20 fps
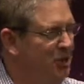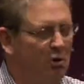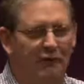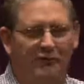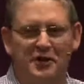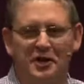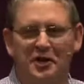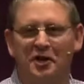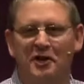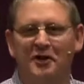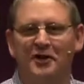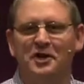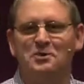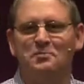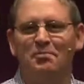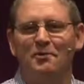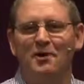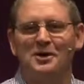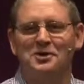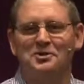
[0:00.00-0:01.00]
or if you go to this
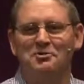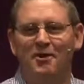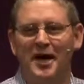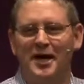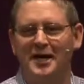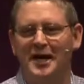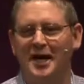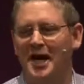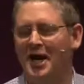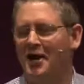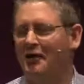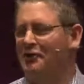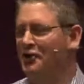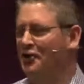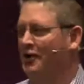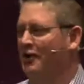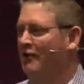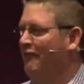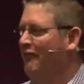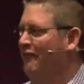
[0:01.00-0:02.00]
place right here,
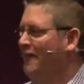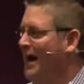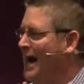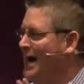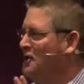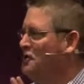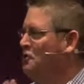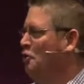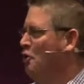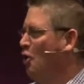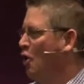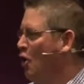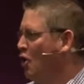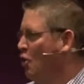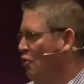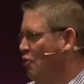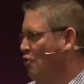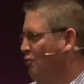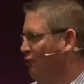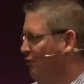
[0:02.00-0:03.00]
you're going to find
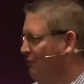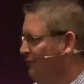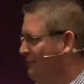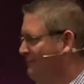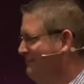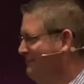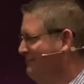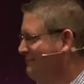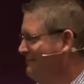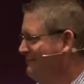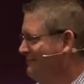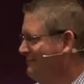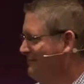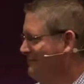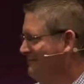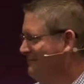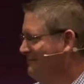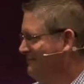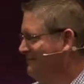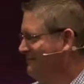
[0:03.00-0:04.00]
gold.
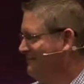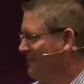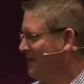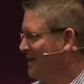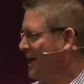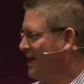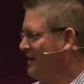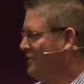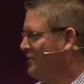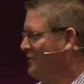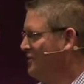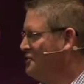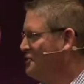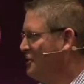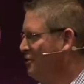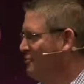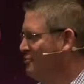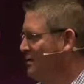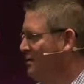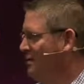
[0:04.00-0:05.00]
God could have
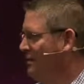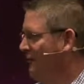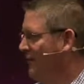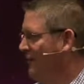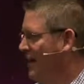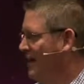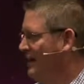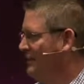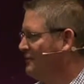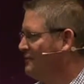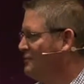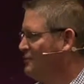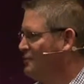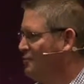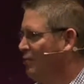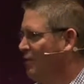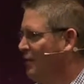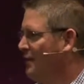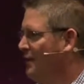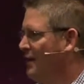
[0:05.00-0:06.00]
chosen to finance his
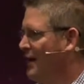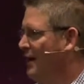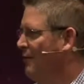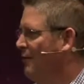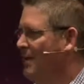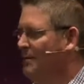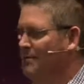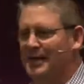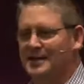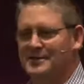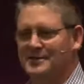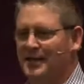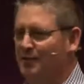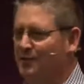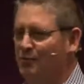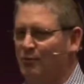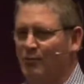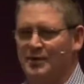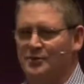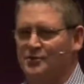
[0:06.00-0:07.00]
work that way, but that's
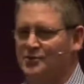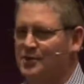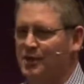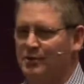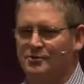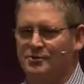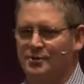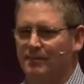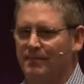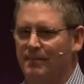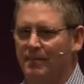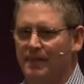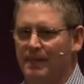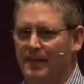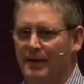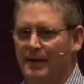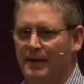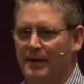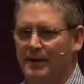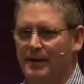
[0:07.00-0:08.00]
not the way he's chosen.
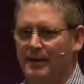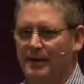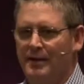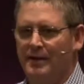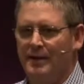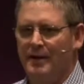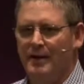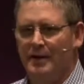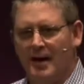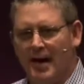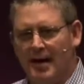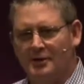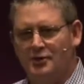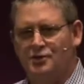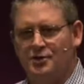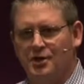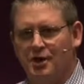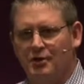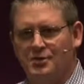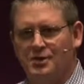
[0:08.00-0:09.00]
God has
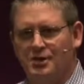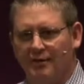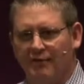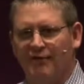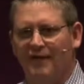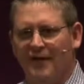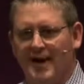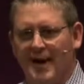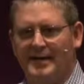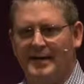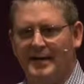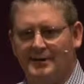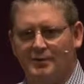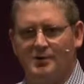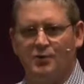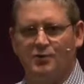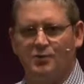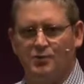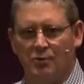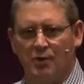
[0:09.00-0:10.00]
chosen to
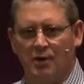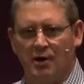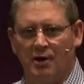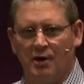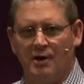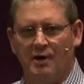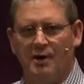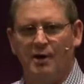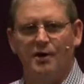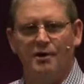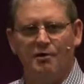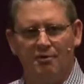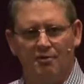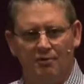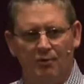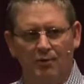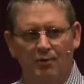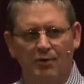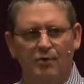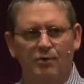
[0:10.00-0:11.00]
finance his work
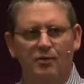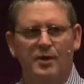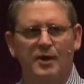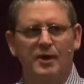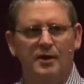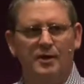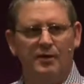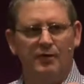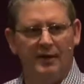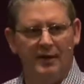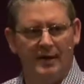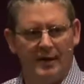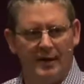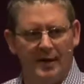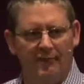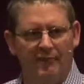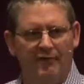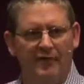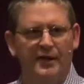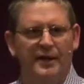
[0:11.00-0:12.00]
through the
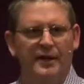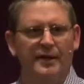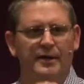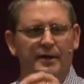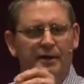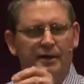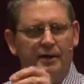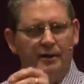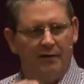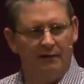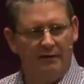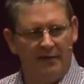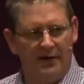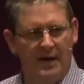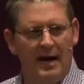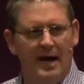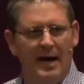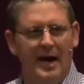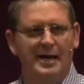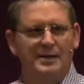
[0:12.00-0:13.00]
giving of
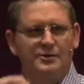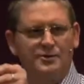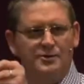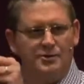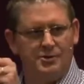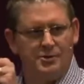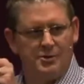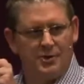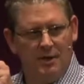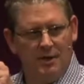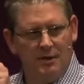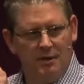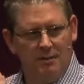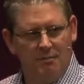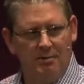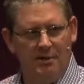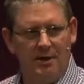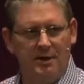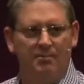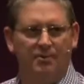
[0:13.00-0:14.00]
God's
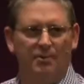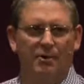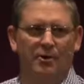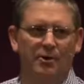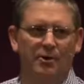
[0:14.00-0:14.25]
people.